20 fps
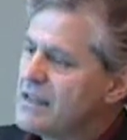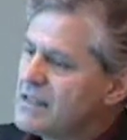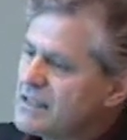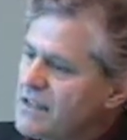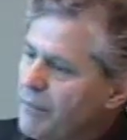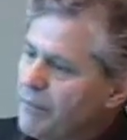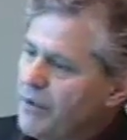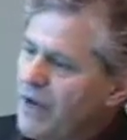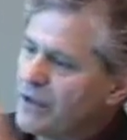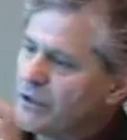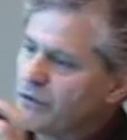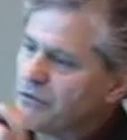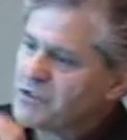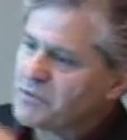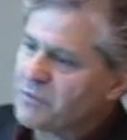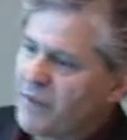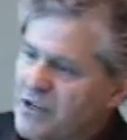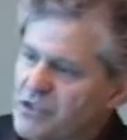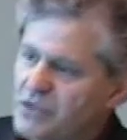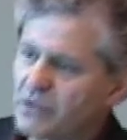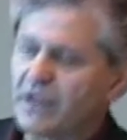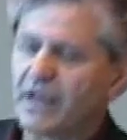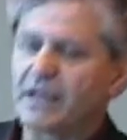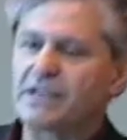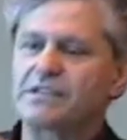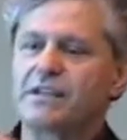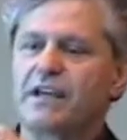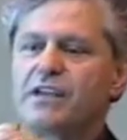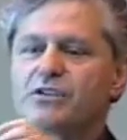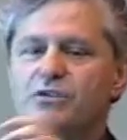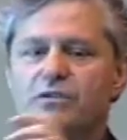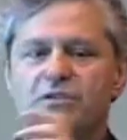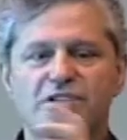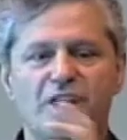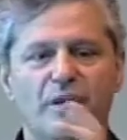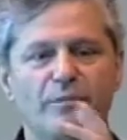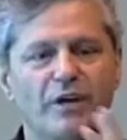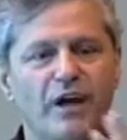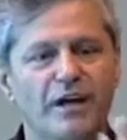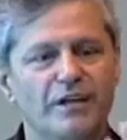Some kind of specialization,
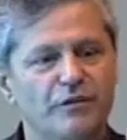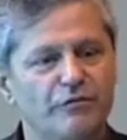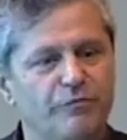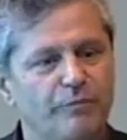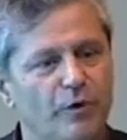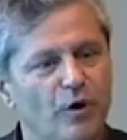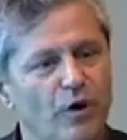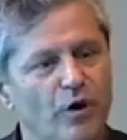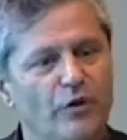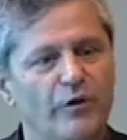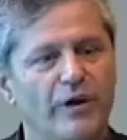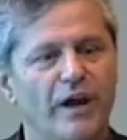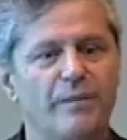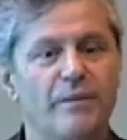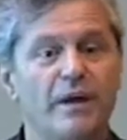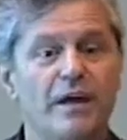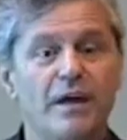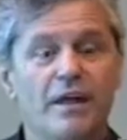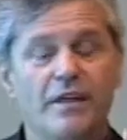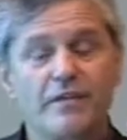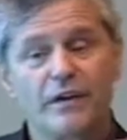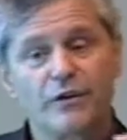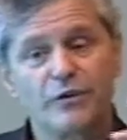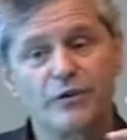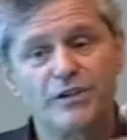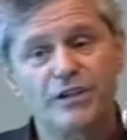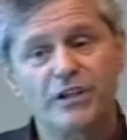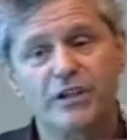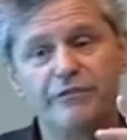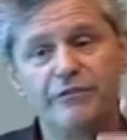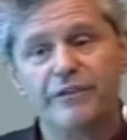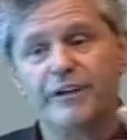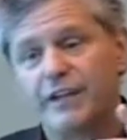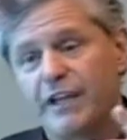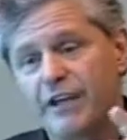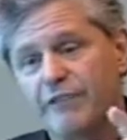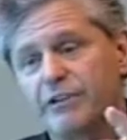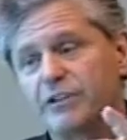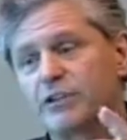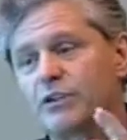some kind of program that you didn't
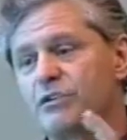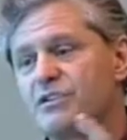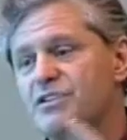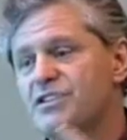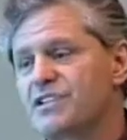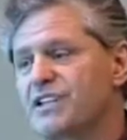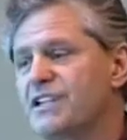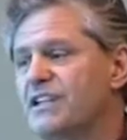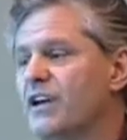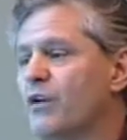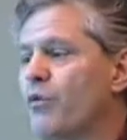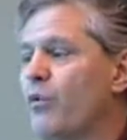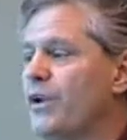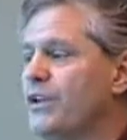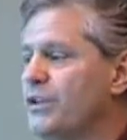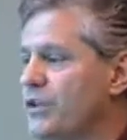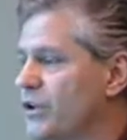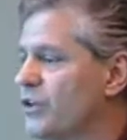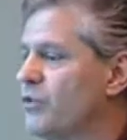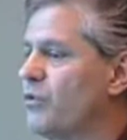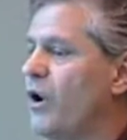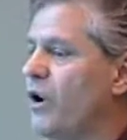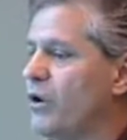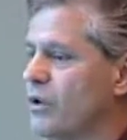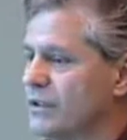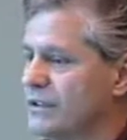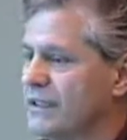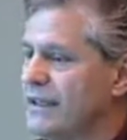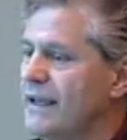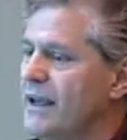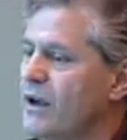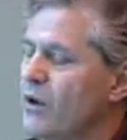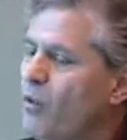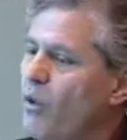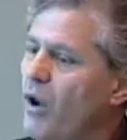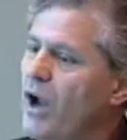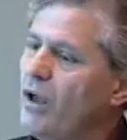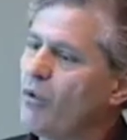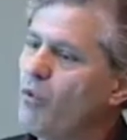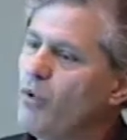even consider when you enrolled.
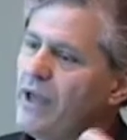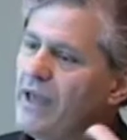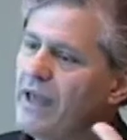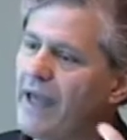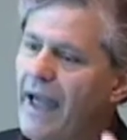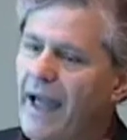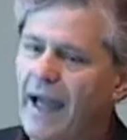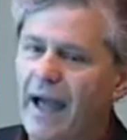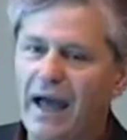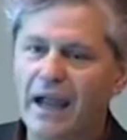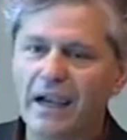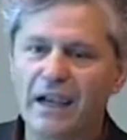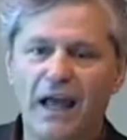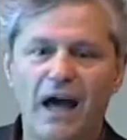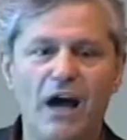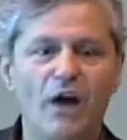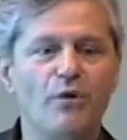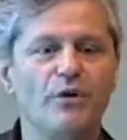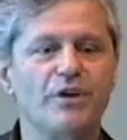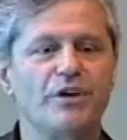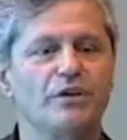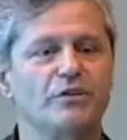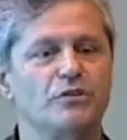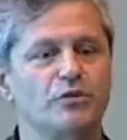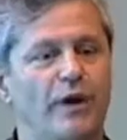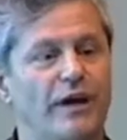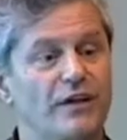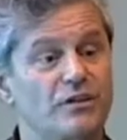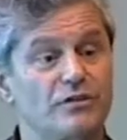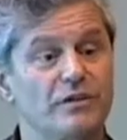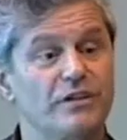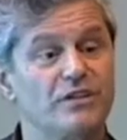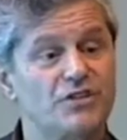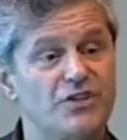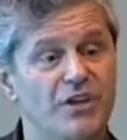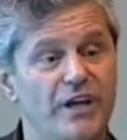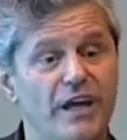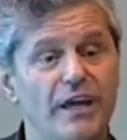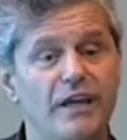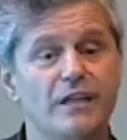Well, we allow you to actually
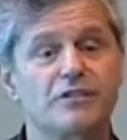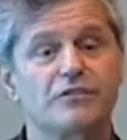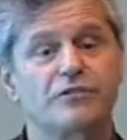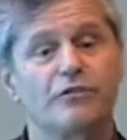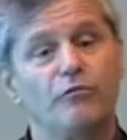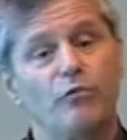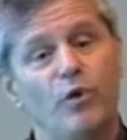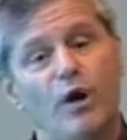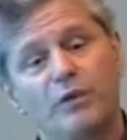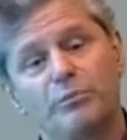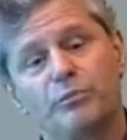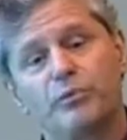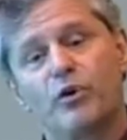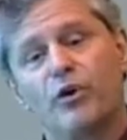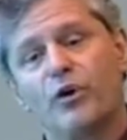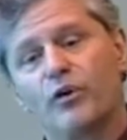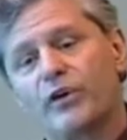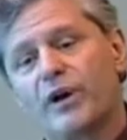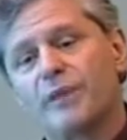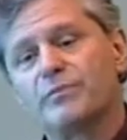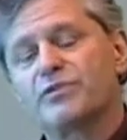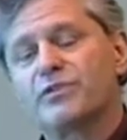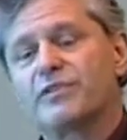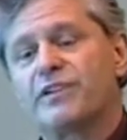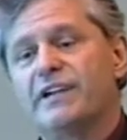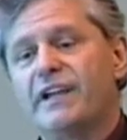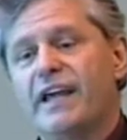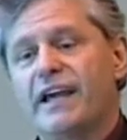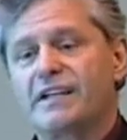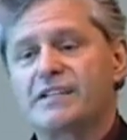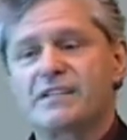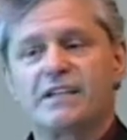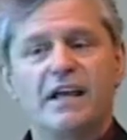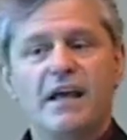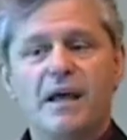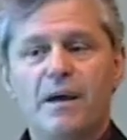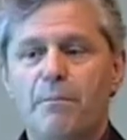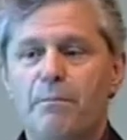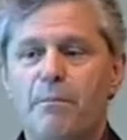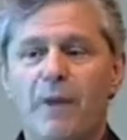change from one program to the next
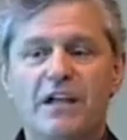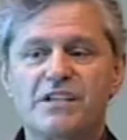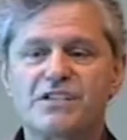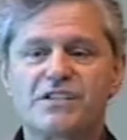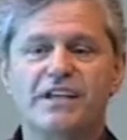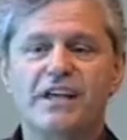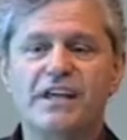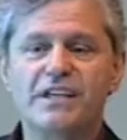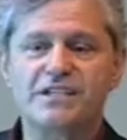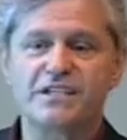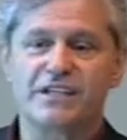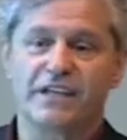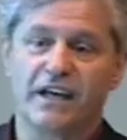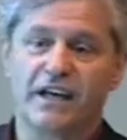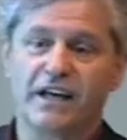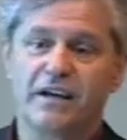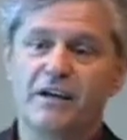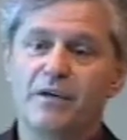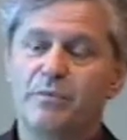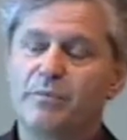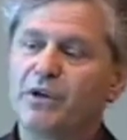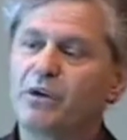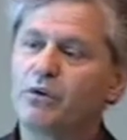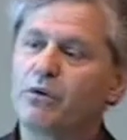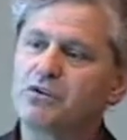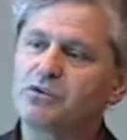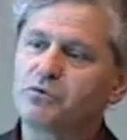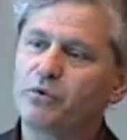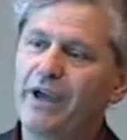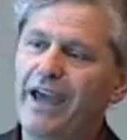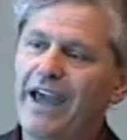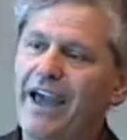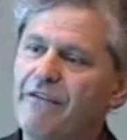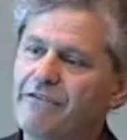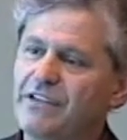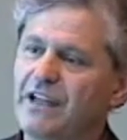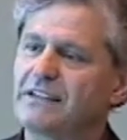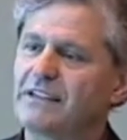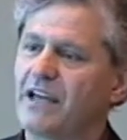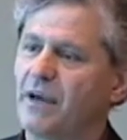much easier because we have
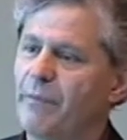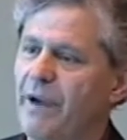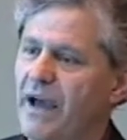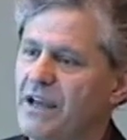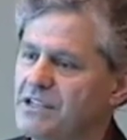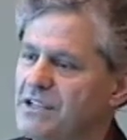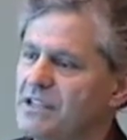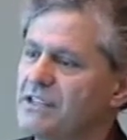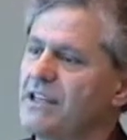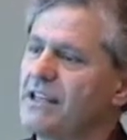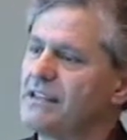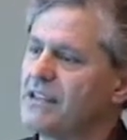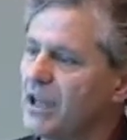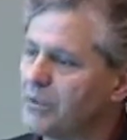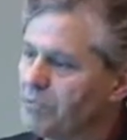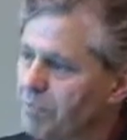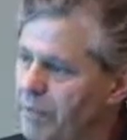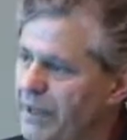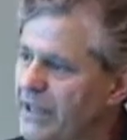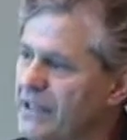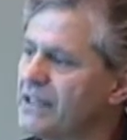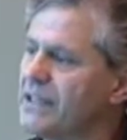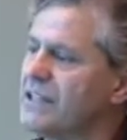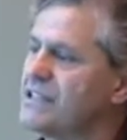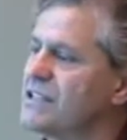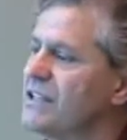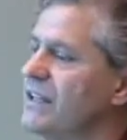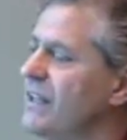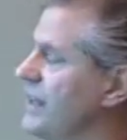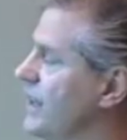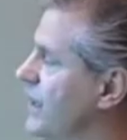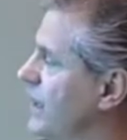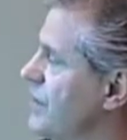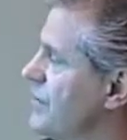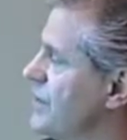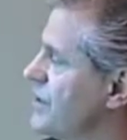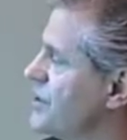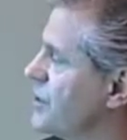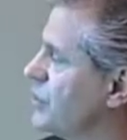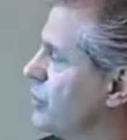that capacity and that bigness in
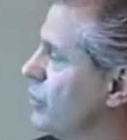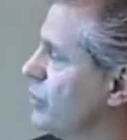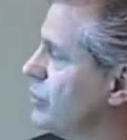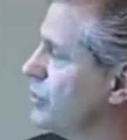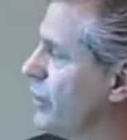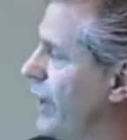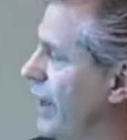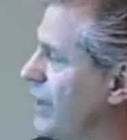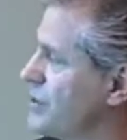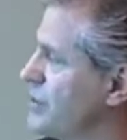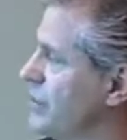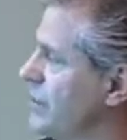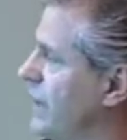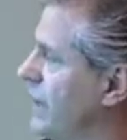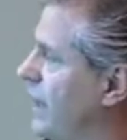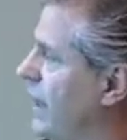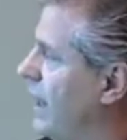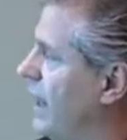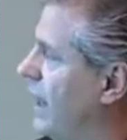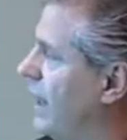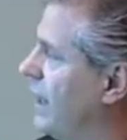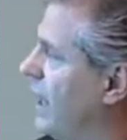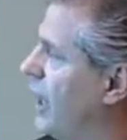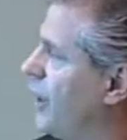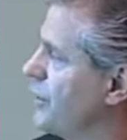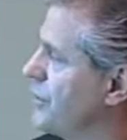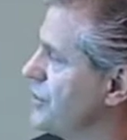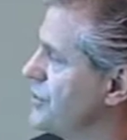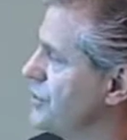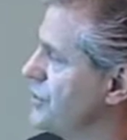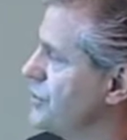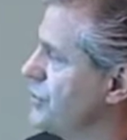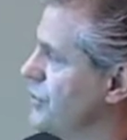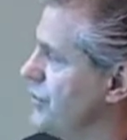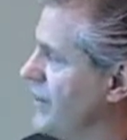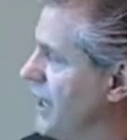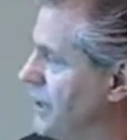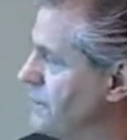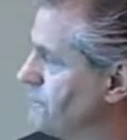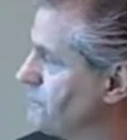the school to actually allow you to do
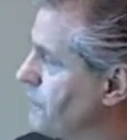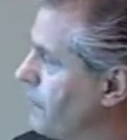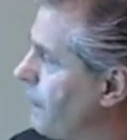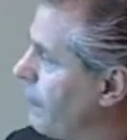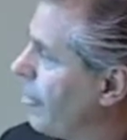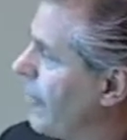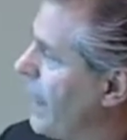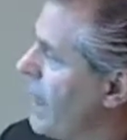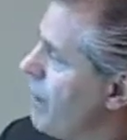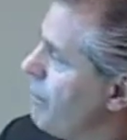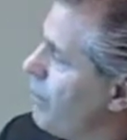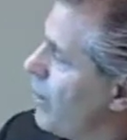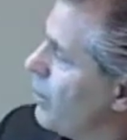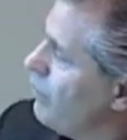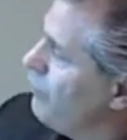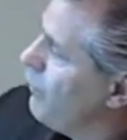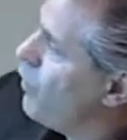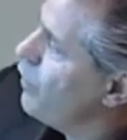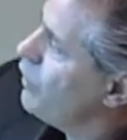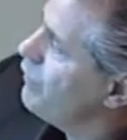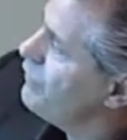that. But of all